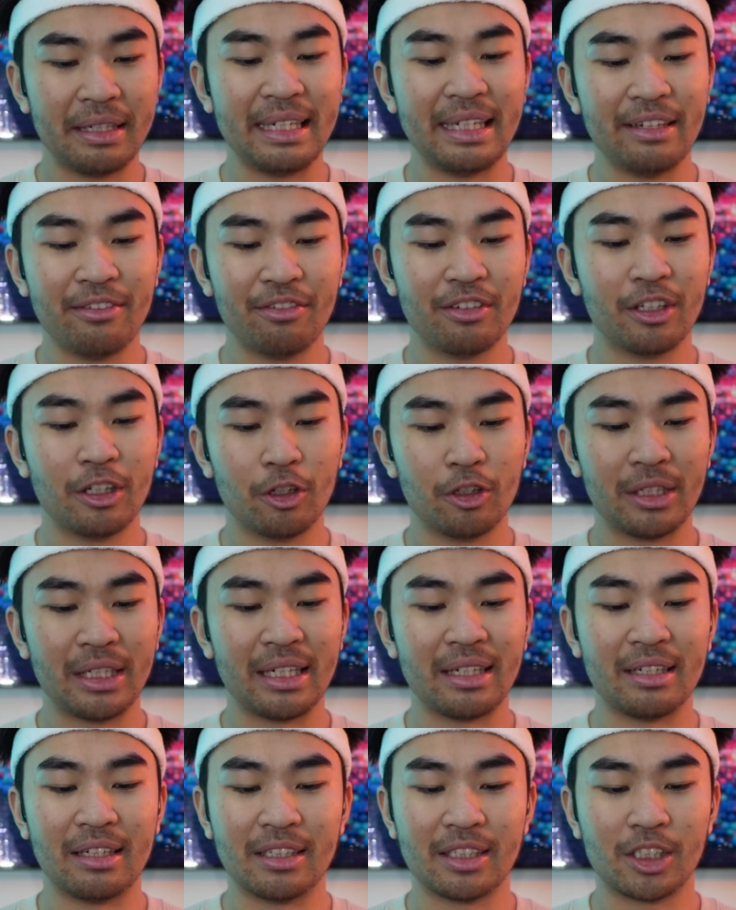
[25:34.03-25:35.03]
even though the
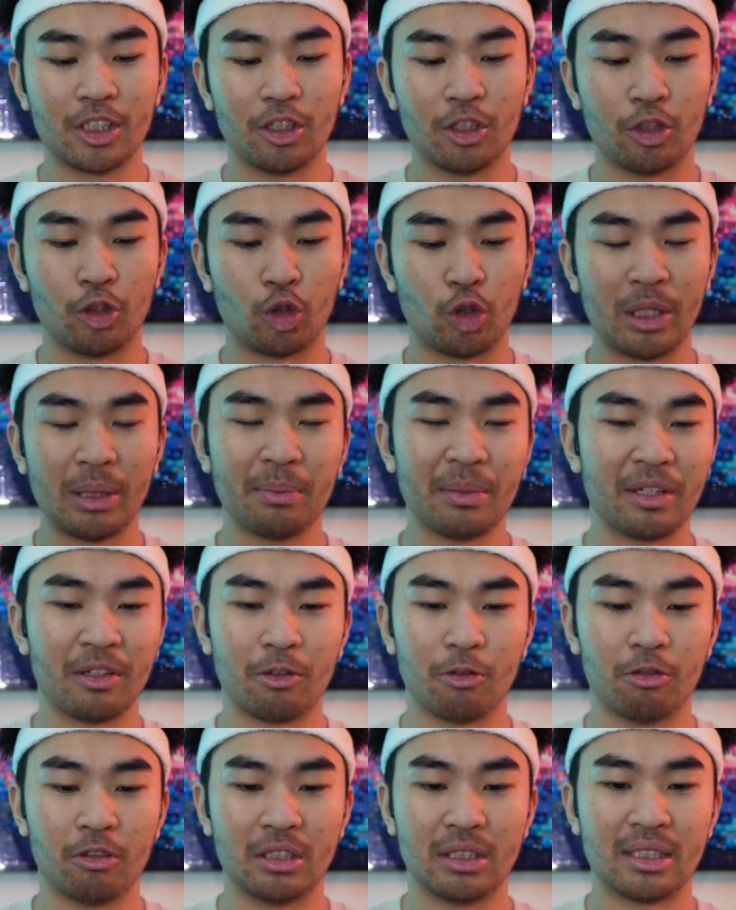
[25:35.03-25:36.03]
initial
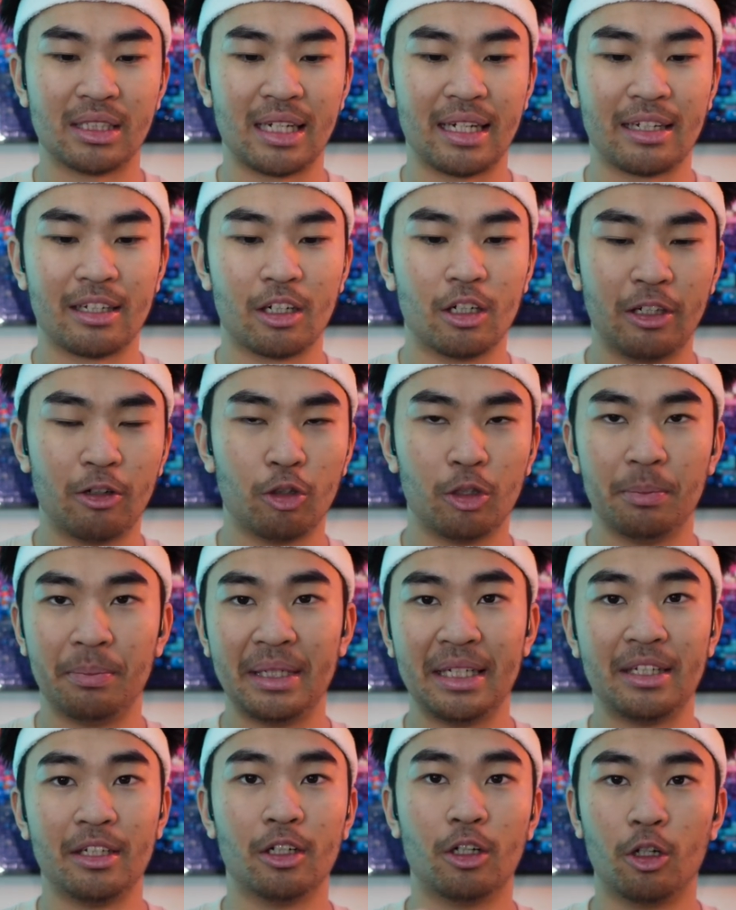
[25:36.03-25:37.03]
agreement was like there would
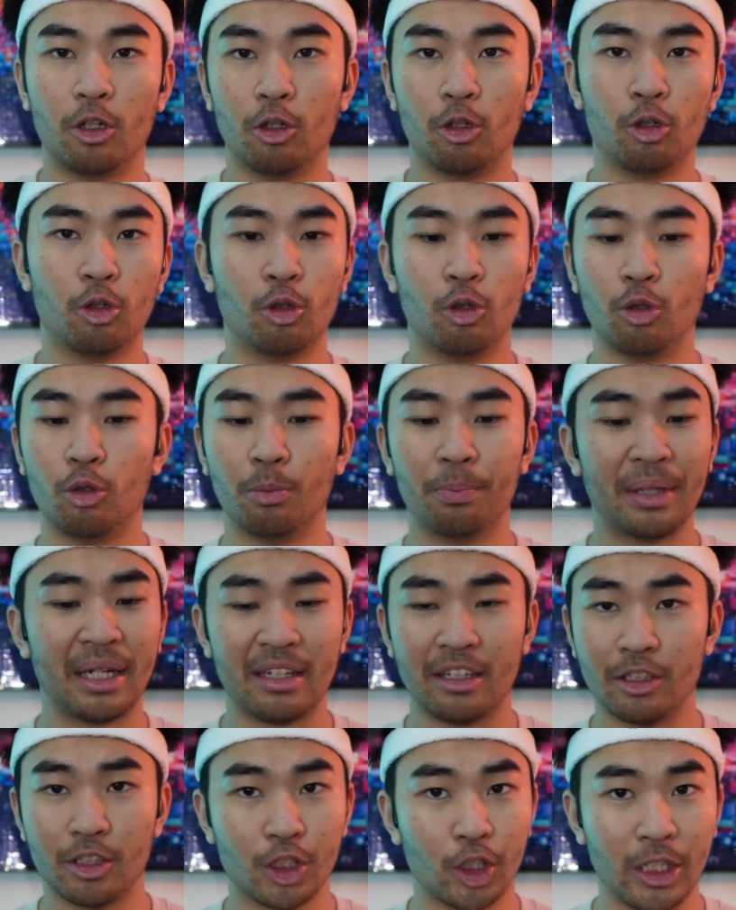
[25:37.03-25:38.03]
be no
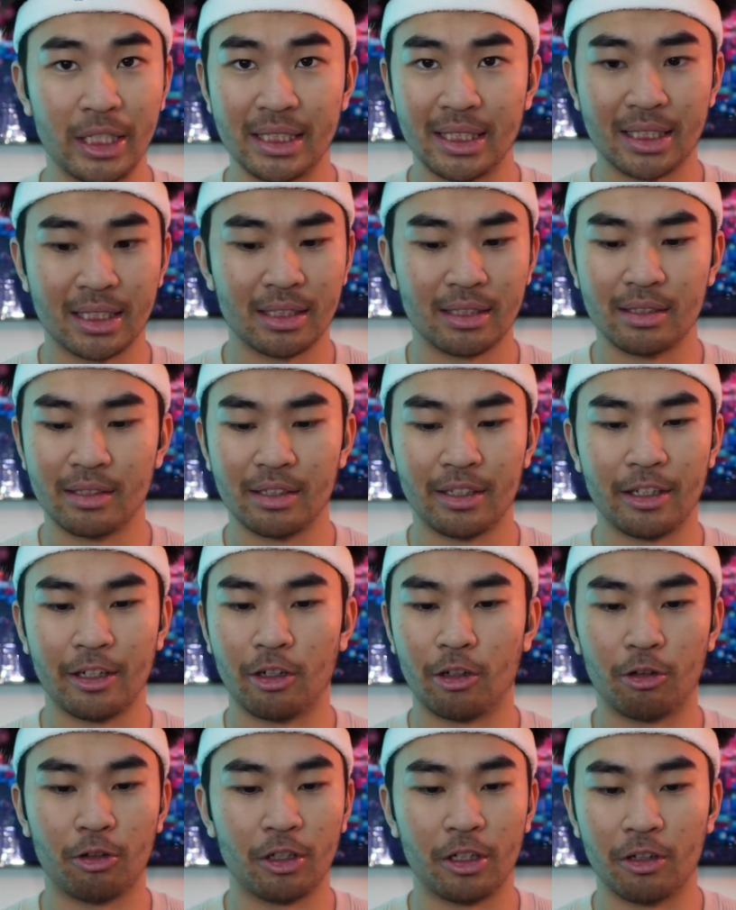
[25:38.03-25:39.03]
penetration,
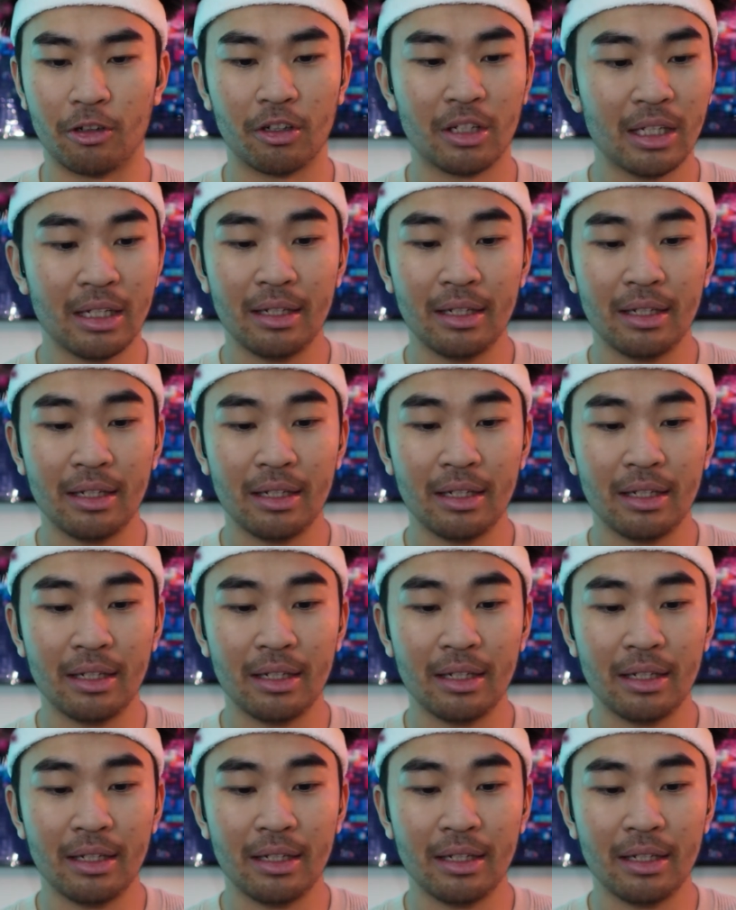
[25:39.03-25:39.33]
no,